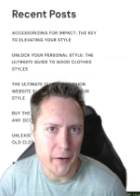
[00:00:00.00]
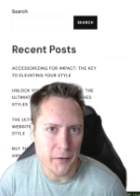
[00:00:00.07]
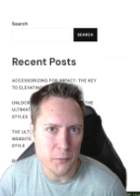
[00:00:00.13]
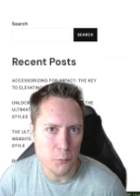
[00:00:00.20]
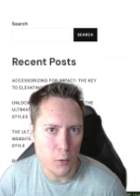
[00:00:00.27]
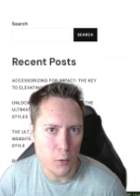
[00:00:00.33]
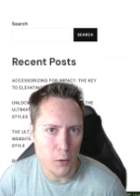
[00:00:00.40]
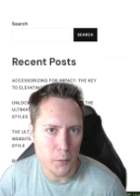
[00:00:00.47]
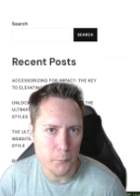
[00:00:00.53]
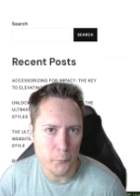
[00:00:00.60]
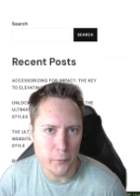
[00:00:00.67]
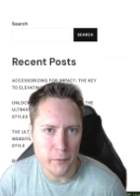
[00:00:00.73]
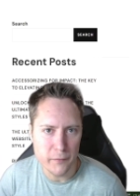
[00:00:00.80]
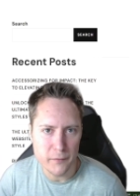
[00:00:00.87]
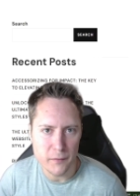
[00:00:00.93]
H1
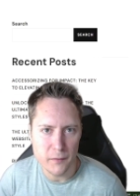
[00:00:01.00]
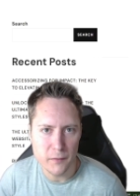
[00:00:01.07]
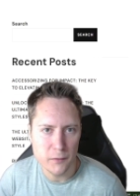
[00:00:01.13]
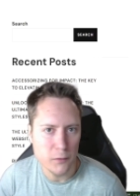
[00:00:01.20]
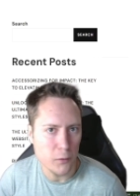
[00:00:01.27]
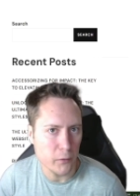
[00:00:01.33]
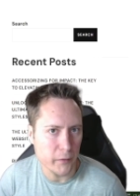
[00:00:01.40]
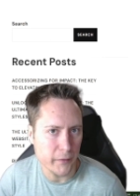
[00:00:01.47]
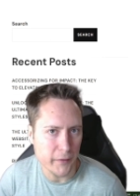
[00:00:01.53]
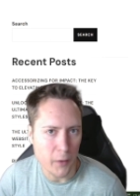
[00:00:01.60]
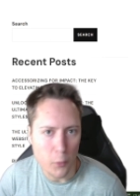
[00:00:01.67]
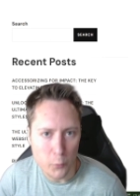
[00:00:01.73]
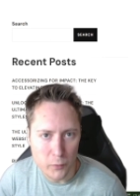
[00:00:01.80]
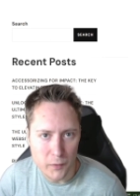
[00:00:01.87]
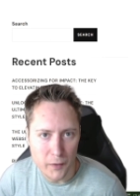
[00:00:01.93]
was conquer the
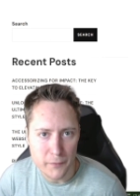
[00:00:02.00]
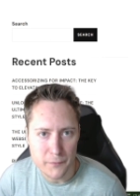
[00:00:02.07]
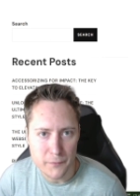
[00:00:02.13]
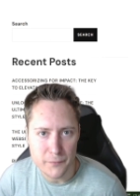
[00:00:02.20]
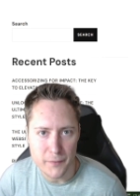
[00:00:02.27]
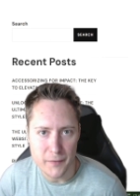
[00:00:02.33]
old clothes